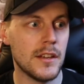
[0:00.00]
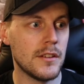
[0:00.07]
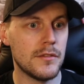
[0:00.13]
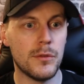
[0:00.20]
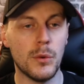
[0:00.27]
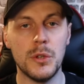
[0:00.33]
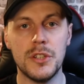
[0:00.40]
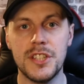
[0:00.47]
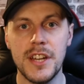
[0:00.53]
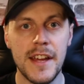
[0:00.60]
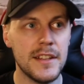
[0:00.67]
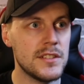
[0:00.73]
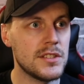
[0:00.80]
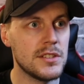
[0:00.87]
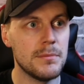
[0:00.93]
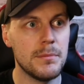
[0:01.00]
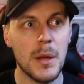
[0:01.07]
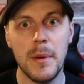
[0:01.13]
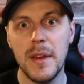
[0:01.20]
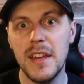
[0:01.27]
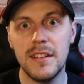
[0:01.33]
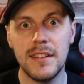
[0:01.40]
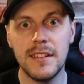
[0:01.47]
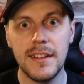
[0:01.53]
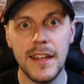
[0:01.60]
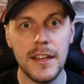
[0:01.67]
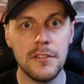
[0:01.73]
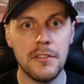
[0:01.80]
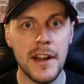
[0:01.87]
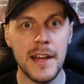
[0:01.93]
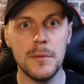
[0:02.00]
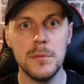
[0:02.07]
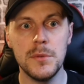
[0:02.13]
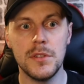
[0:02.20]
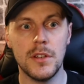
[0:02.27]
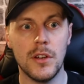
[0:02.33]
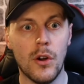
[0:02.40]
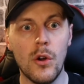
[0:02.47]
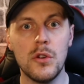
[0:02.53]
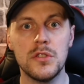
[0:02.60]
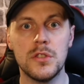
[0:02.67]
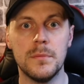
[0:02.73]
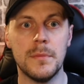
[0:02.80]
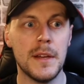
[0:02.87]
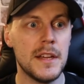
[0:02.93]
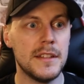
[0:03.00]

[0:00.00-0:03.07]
4 sets, maybe 8 to 10 reps. Awesome.